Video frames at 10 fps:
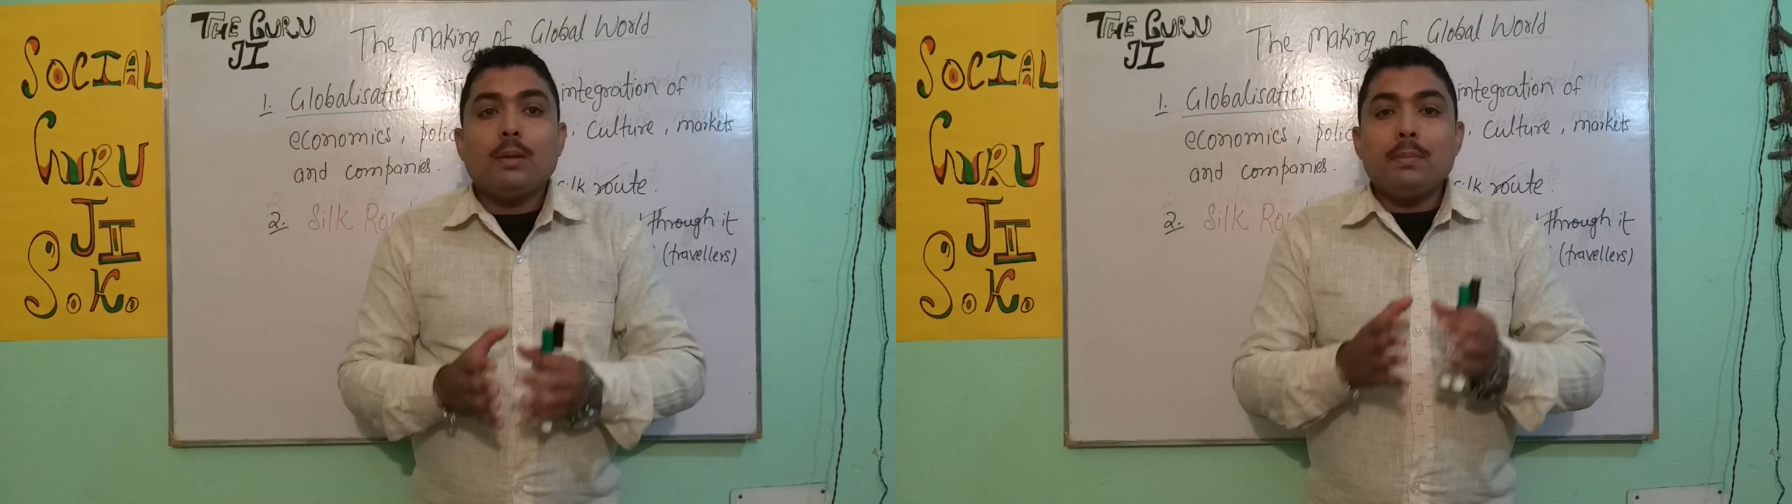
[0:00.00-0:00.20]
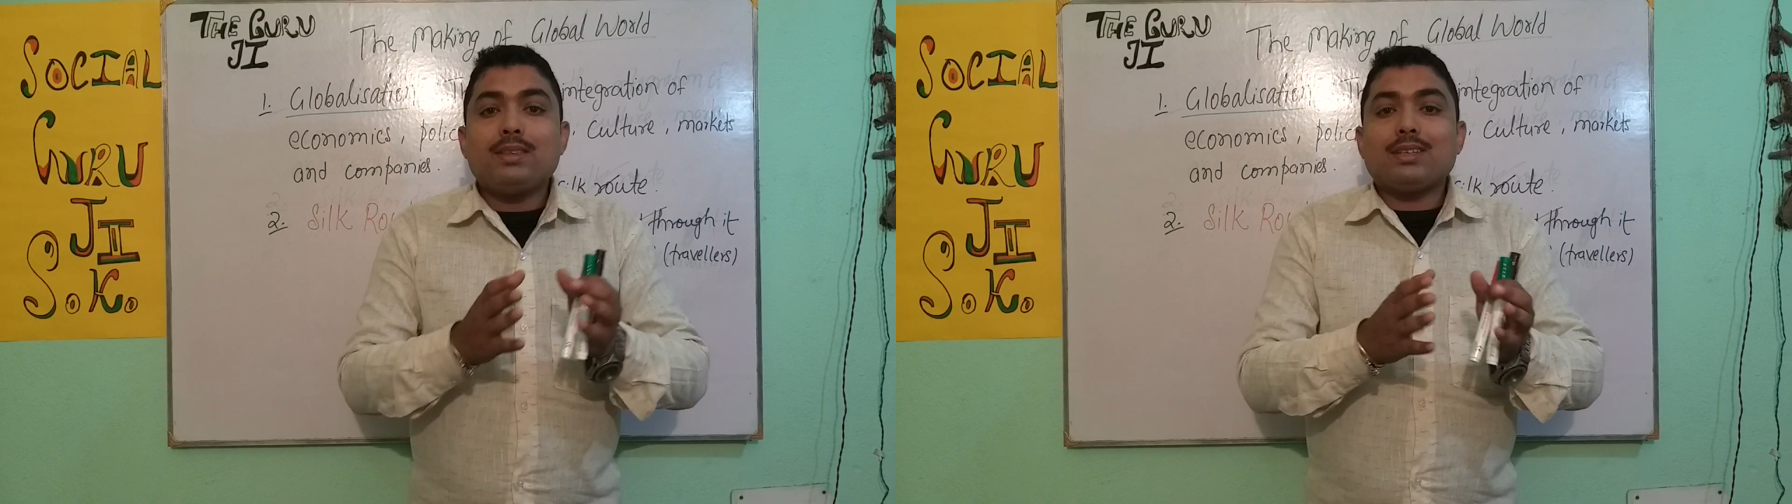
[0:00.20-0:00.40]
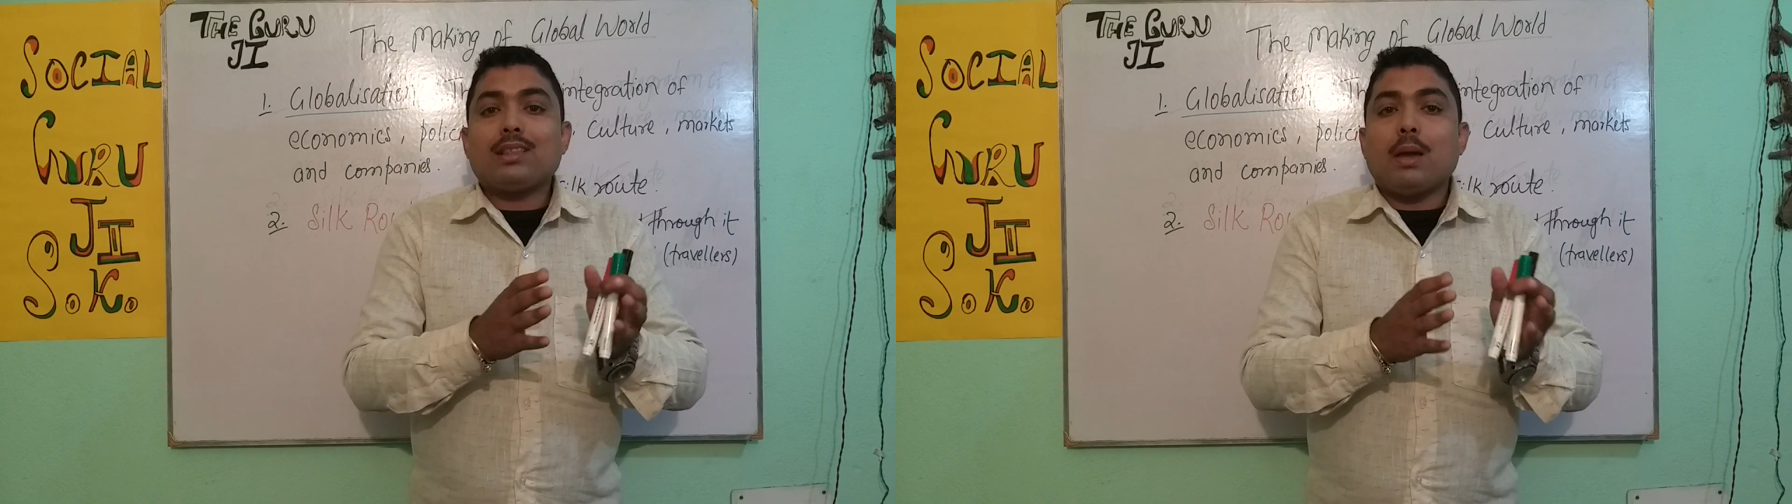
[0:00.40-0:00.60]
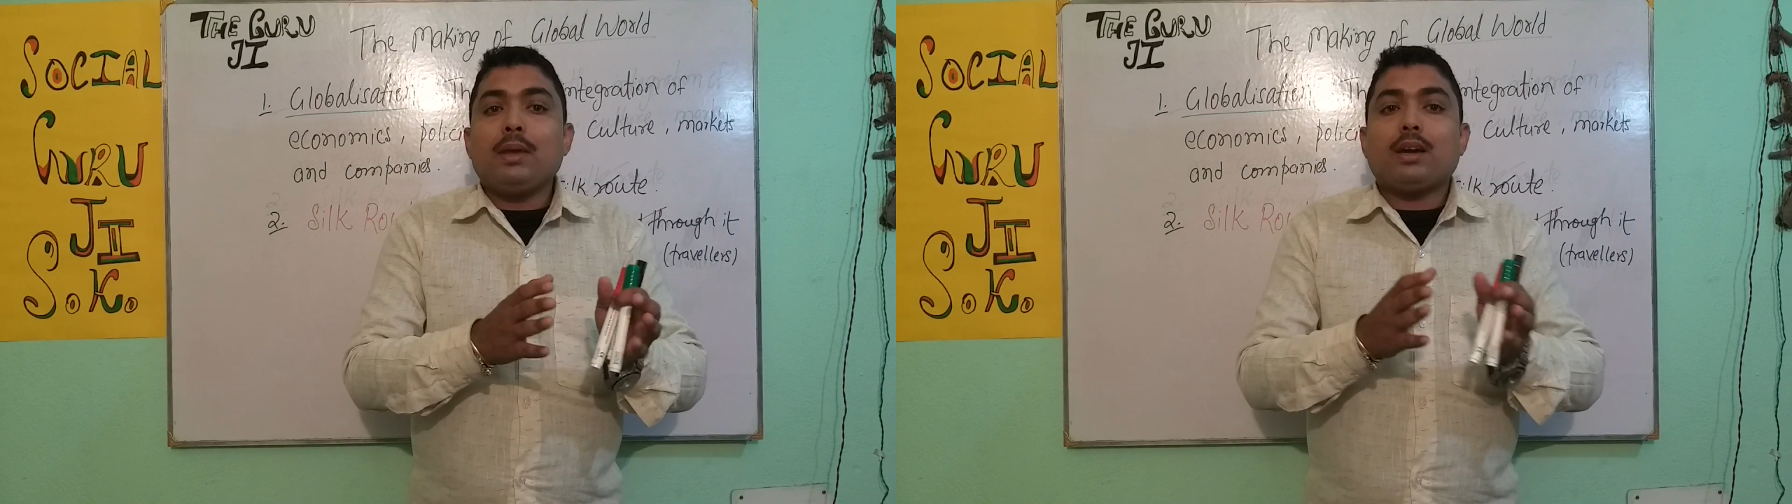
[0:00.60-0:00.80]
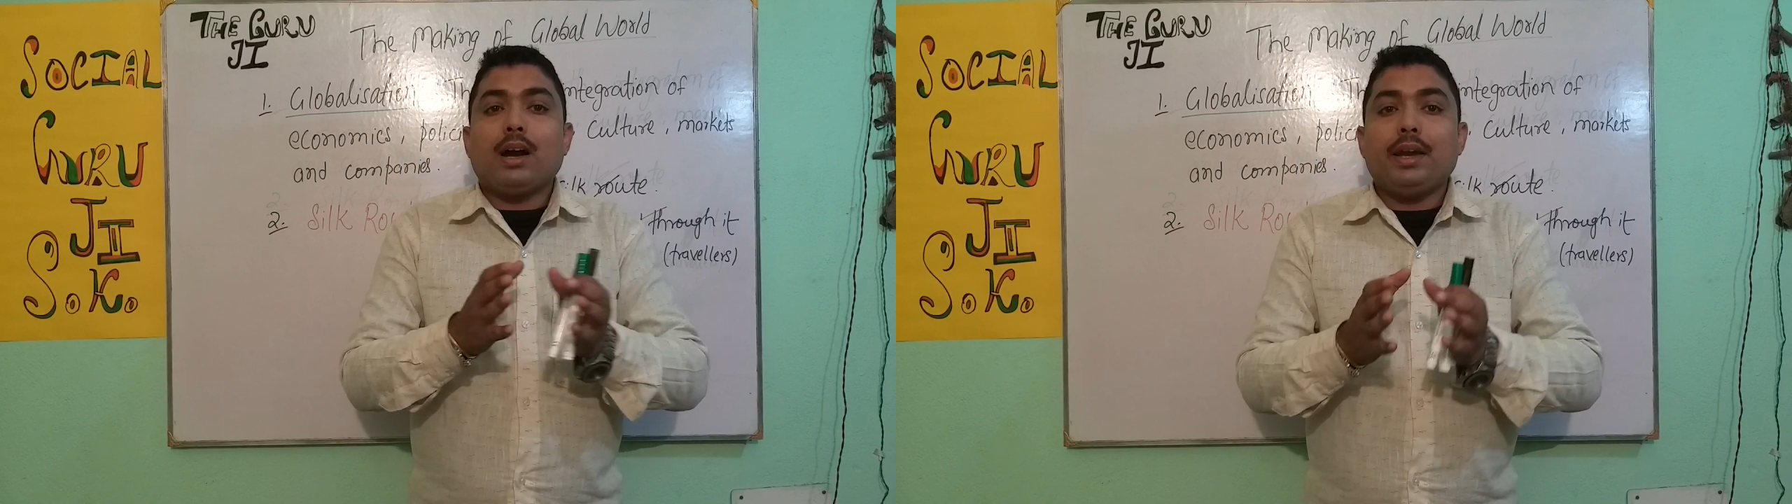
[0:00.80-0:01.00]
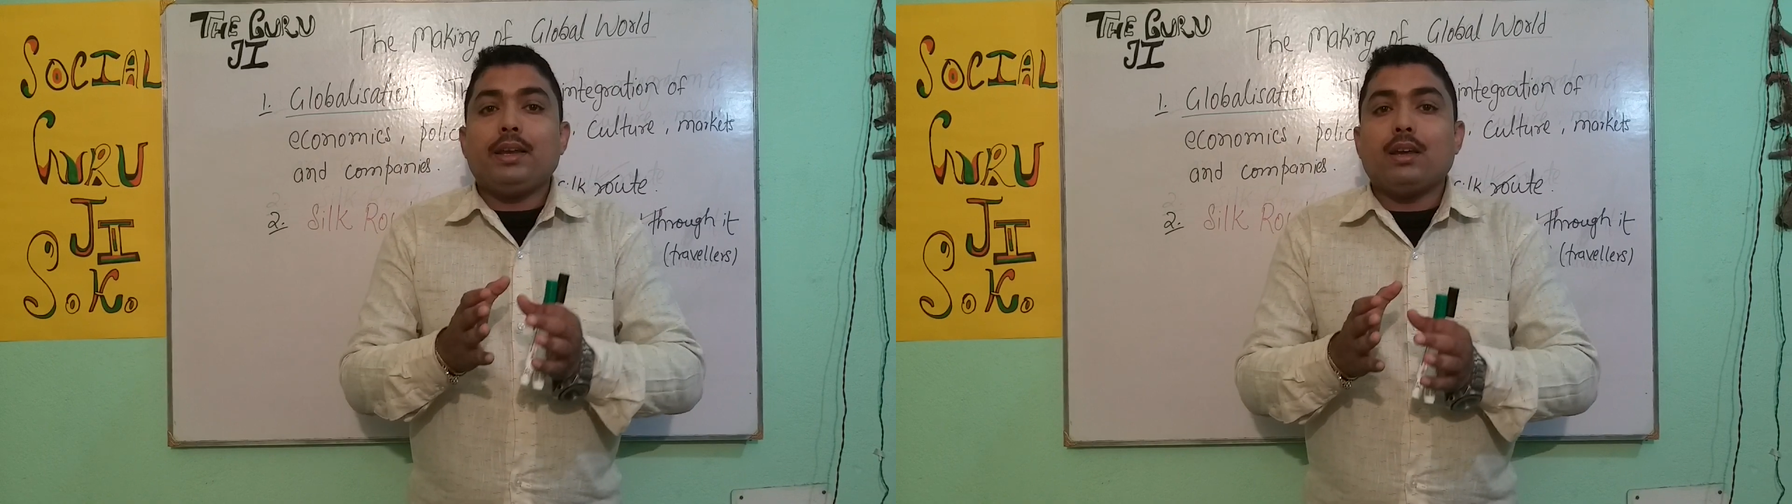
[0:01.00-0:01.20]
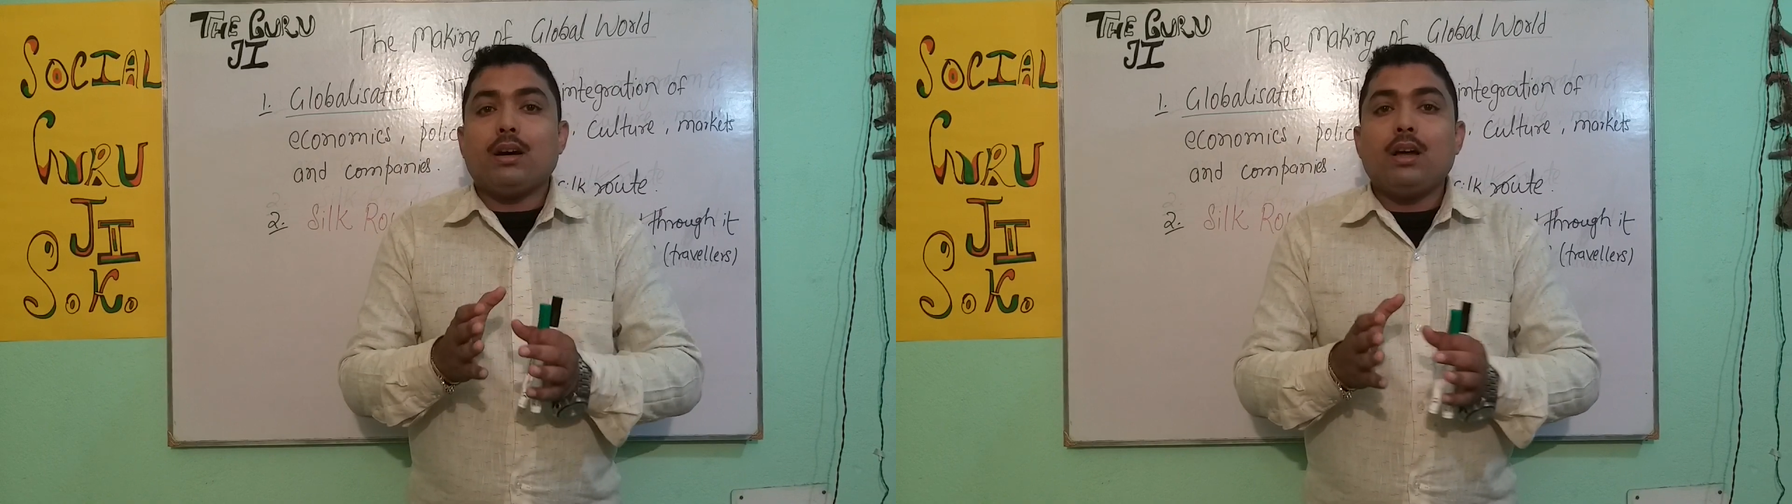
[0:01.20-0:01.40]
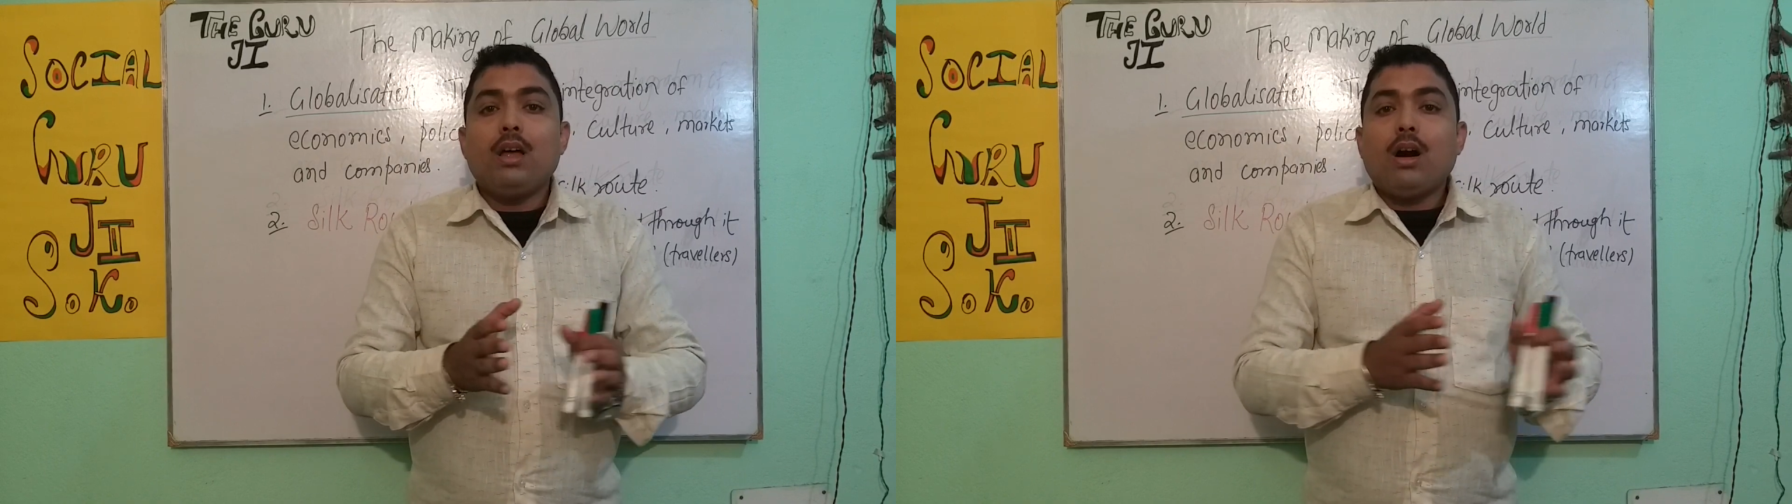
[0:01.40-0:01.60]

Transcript: means the Islamic idea